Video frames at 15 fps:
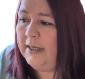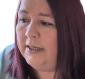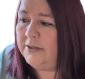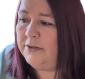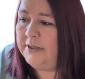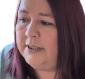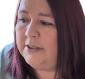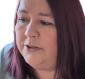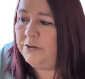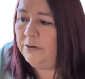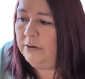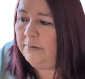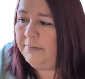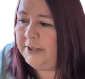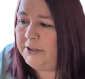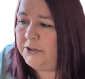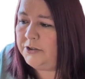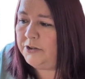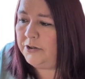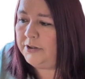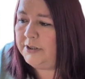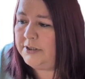So there's so much
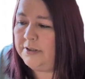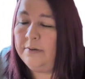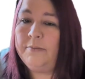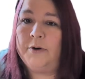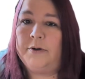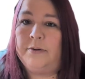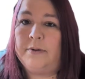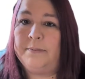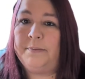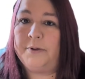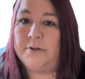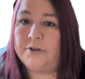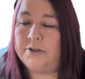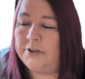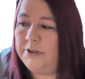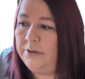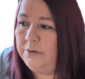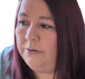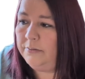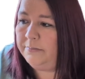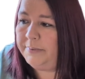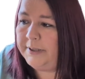choice on what you can put on your
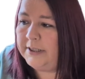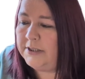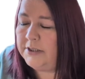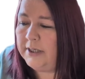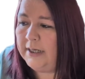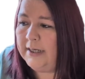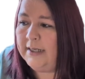homepage.